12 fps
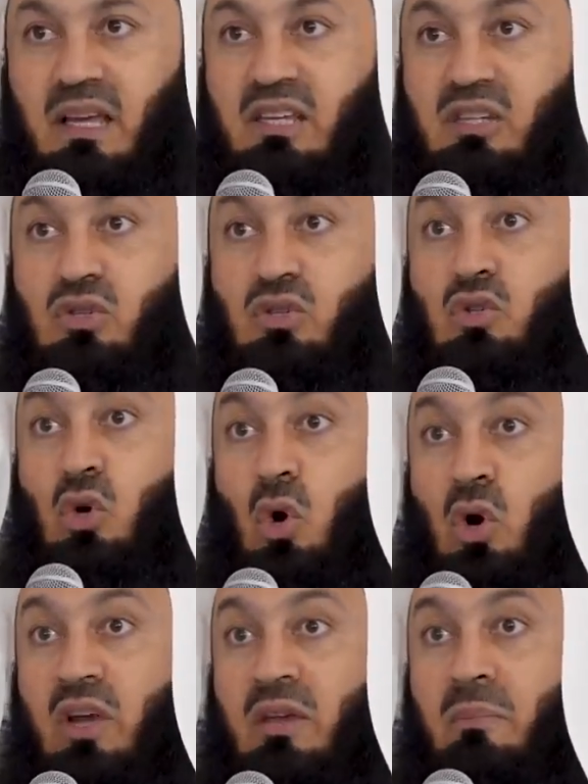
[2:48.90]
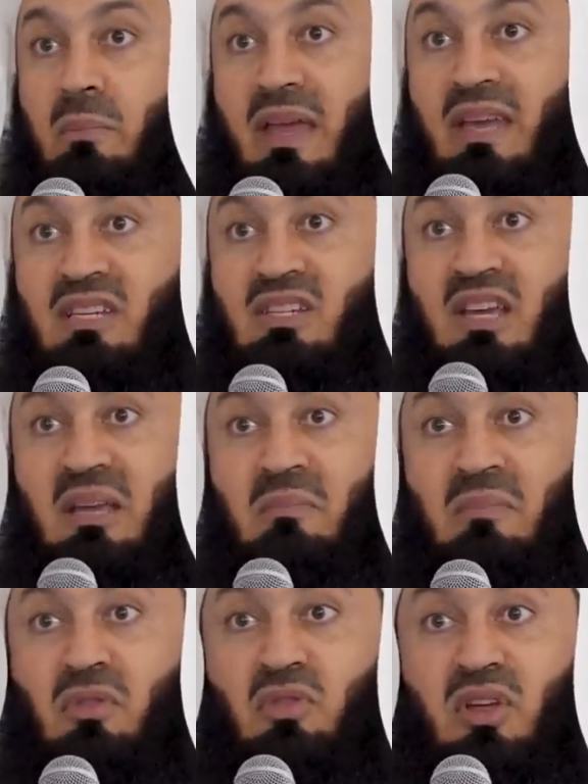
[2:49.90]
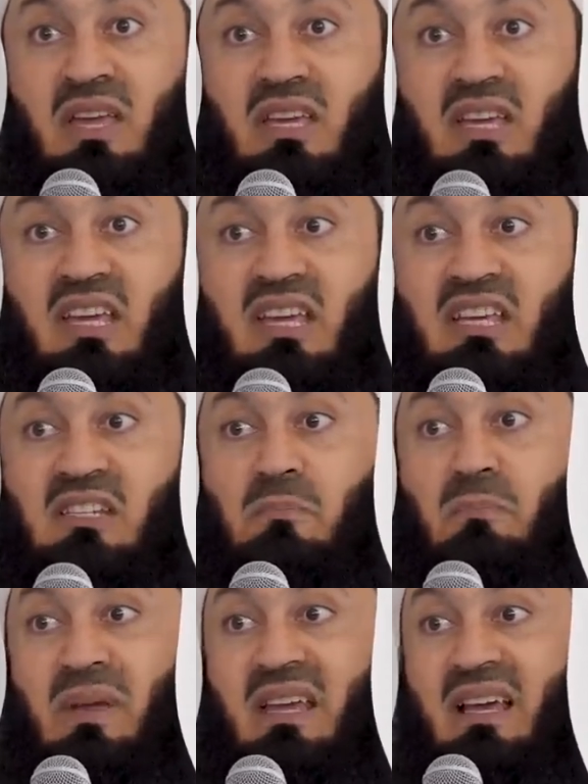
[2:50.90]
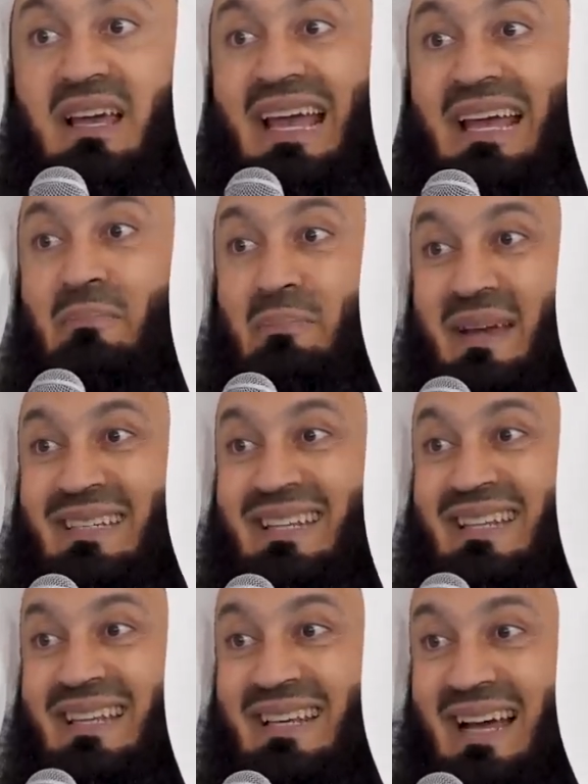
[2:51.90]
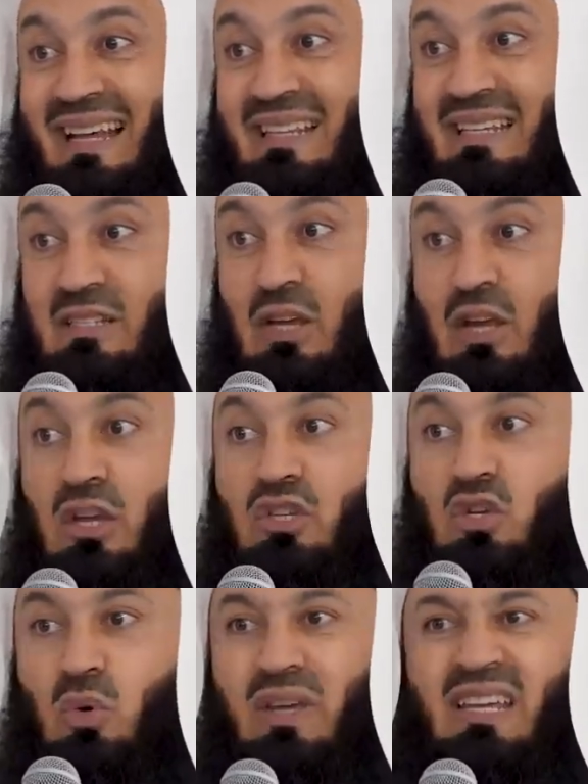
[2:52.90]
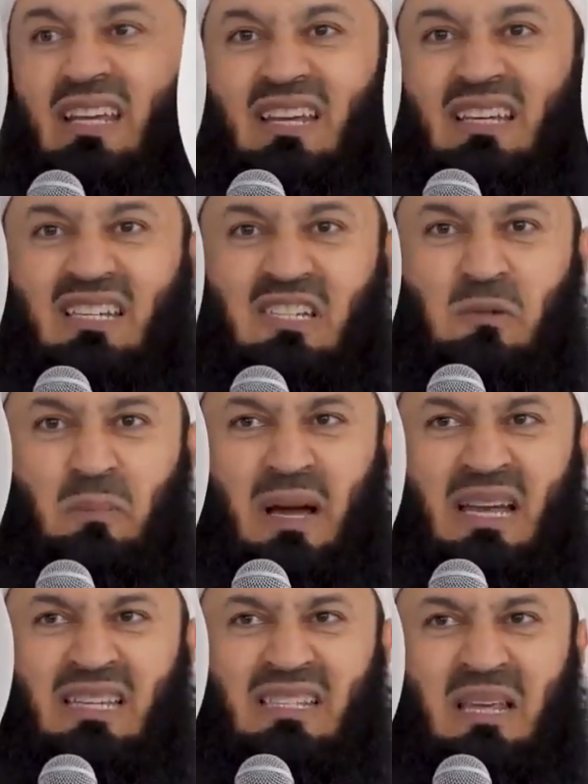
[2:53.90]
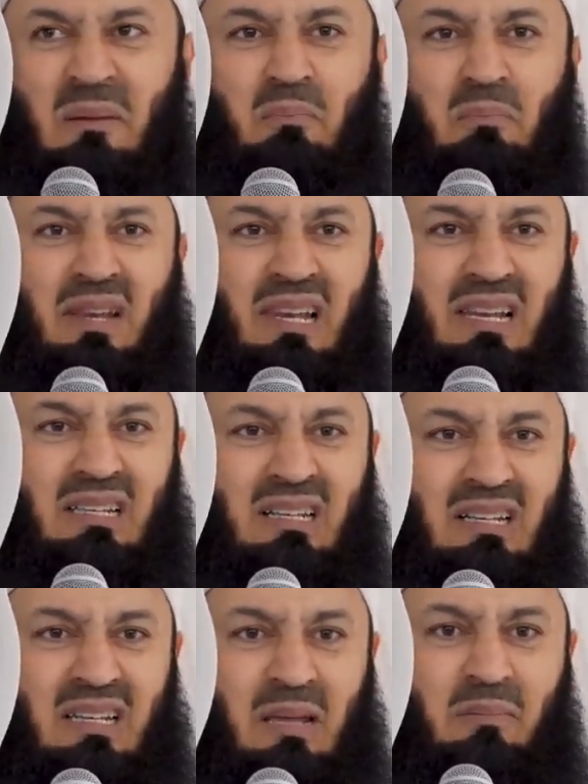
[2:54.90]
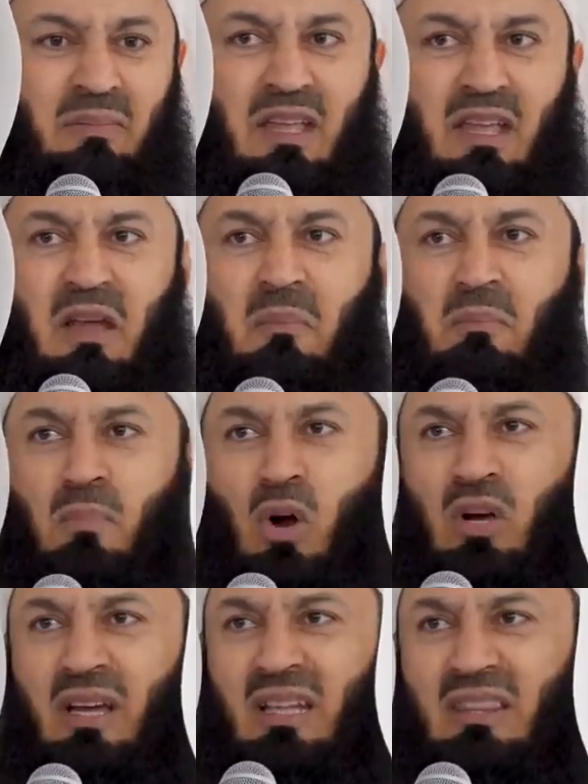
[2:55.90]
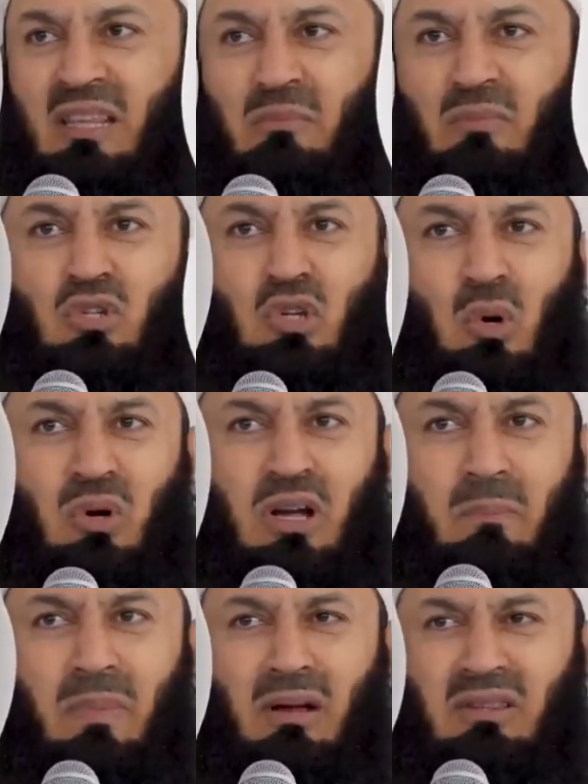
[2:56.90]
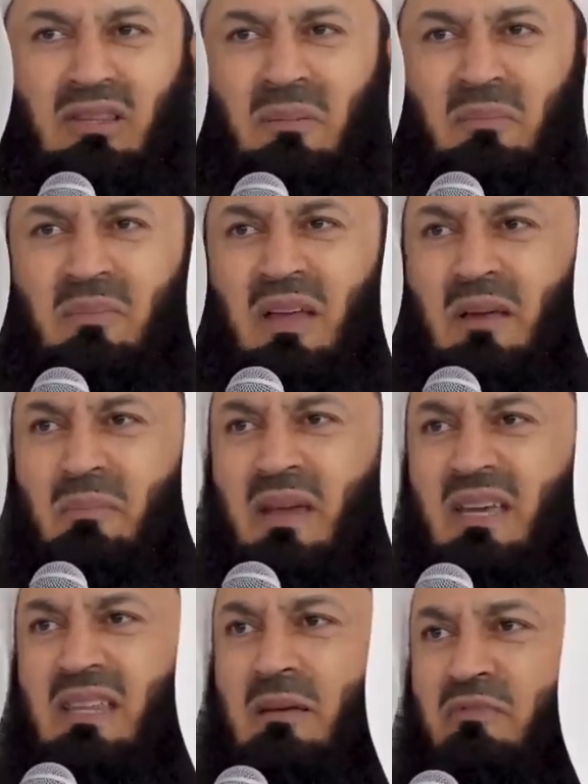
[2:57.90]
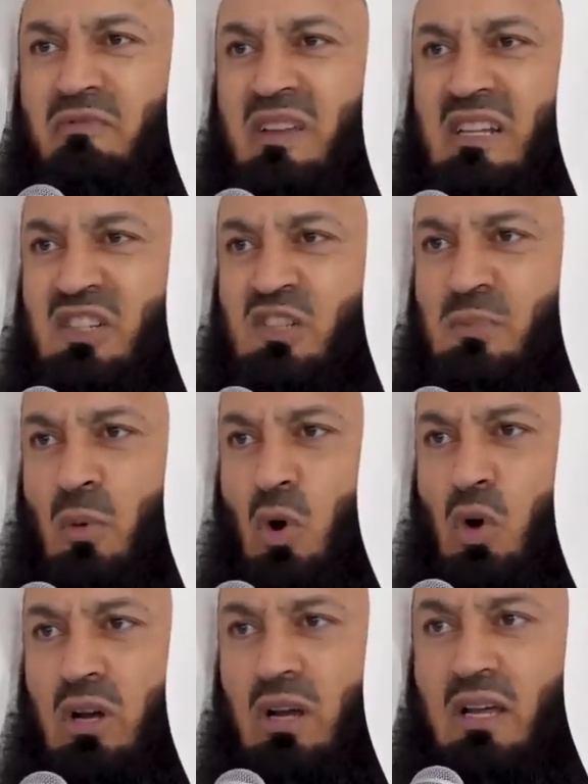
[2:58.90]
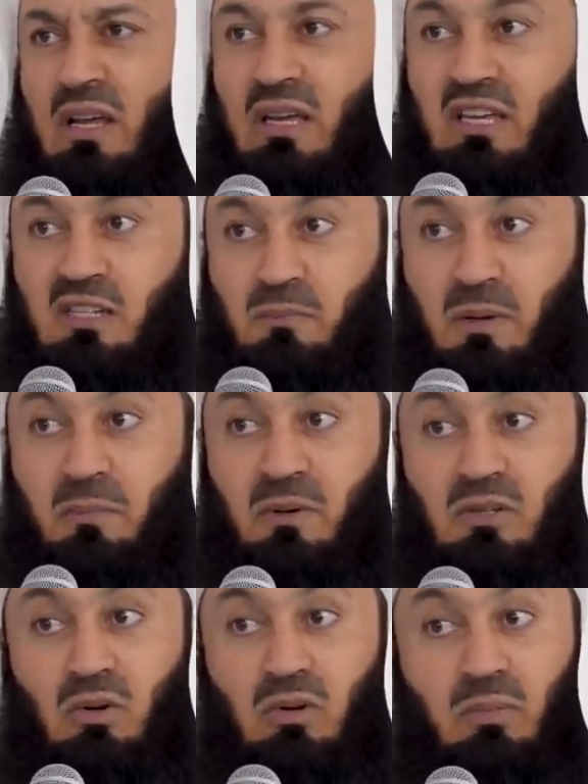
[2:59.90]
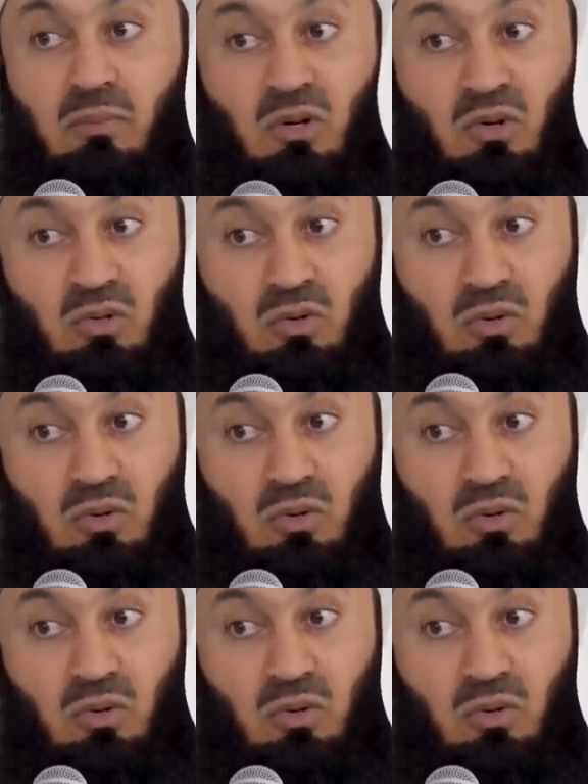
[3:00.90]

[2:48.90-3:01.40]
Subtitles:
His joy makes him think he is bigger and better than others, so he can despise them, belittle them, mock at them, joke about them, make them feel small. His people told him, don't